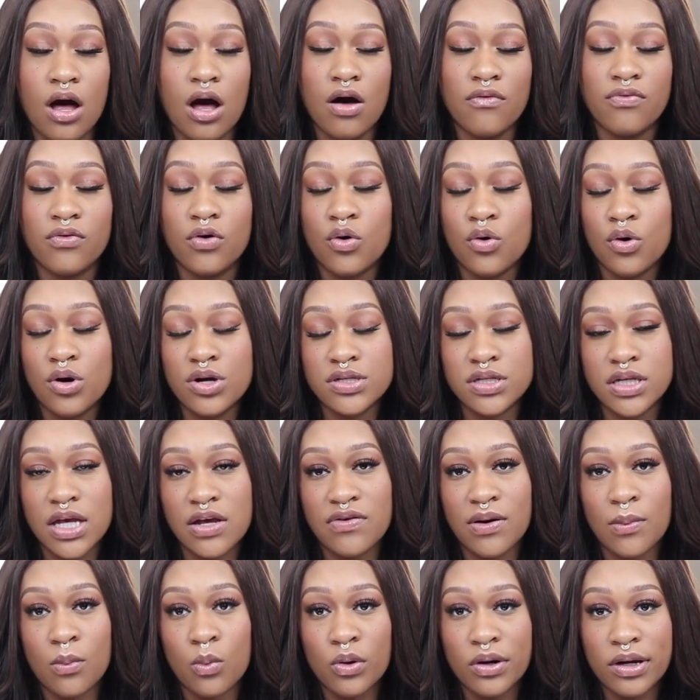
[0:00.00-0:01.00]
Of course,
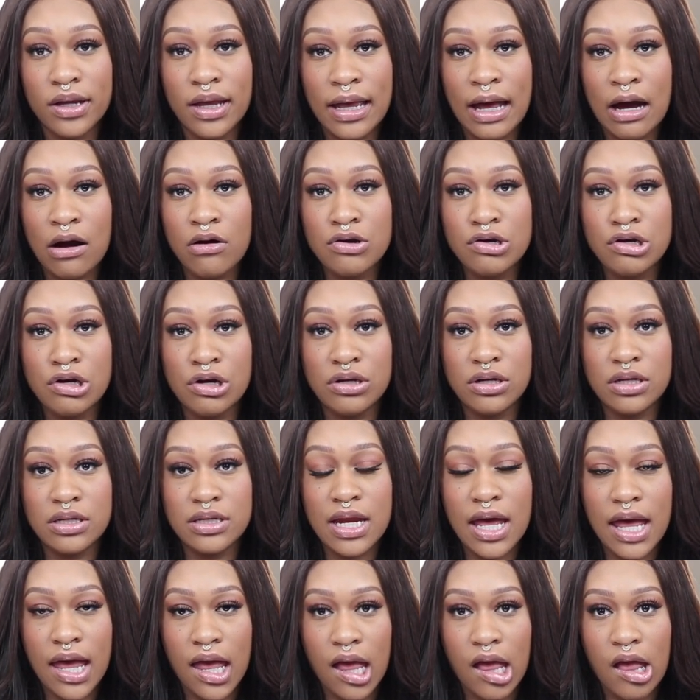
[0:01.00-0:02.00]
if I'm working out during the
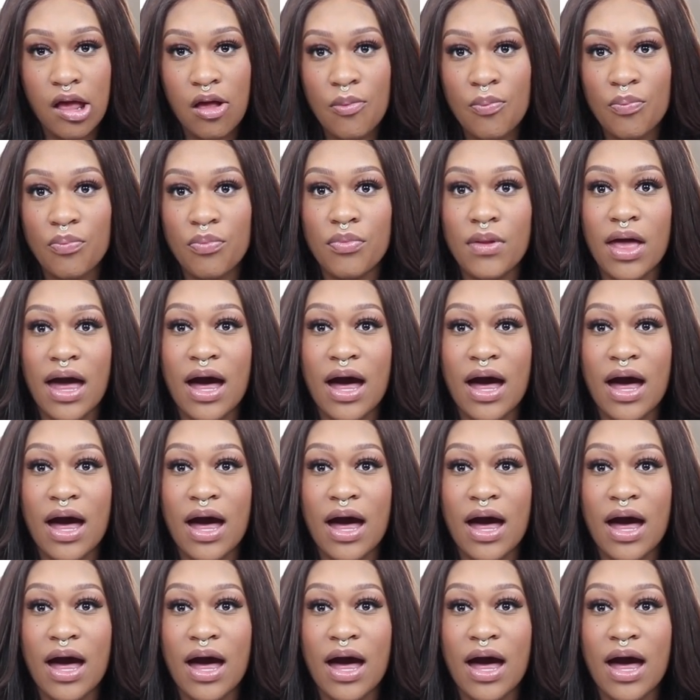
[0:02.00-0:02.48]
day,